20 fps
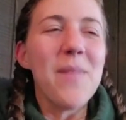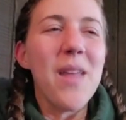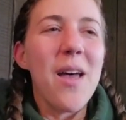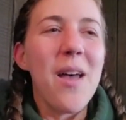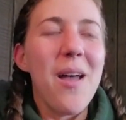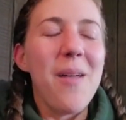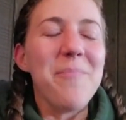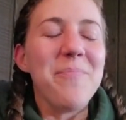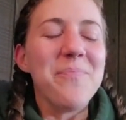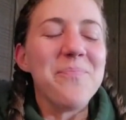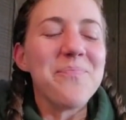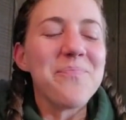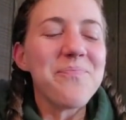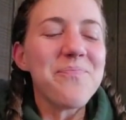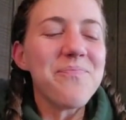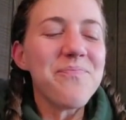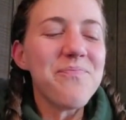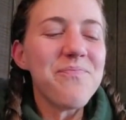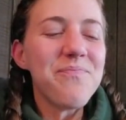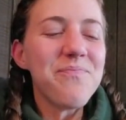
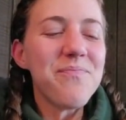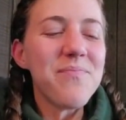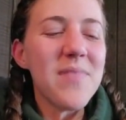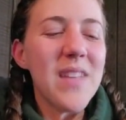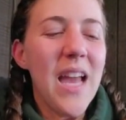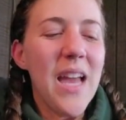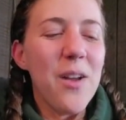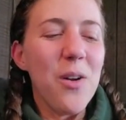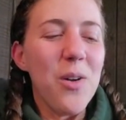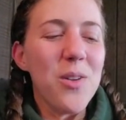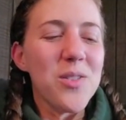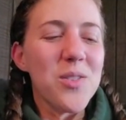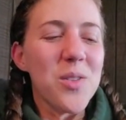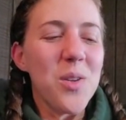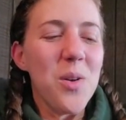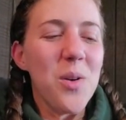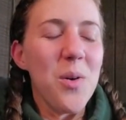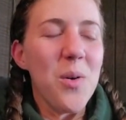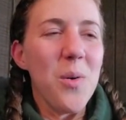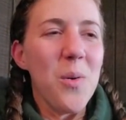I
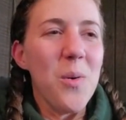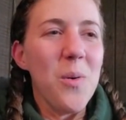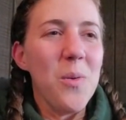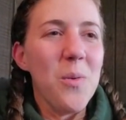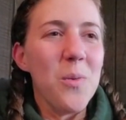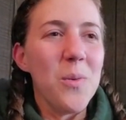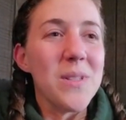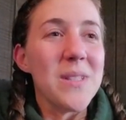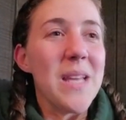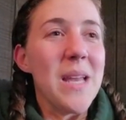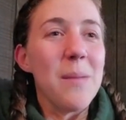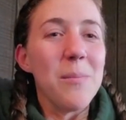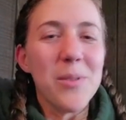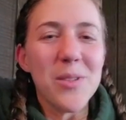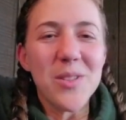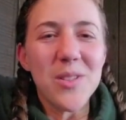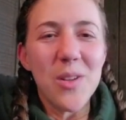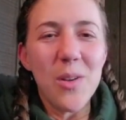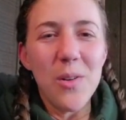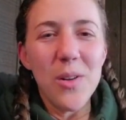also was
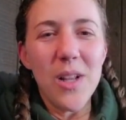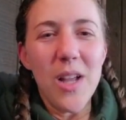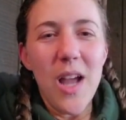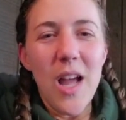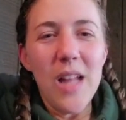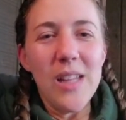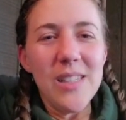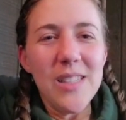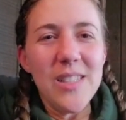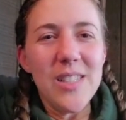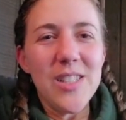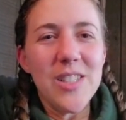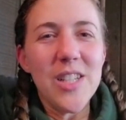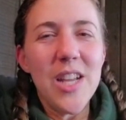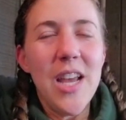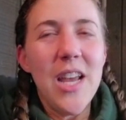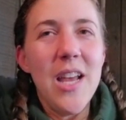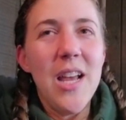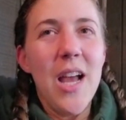able to go to college.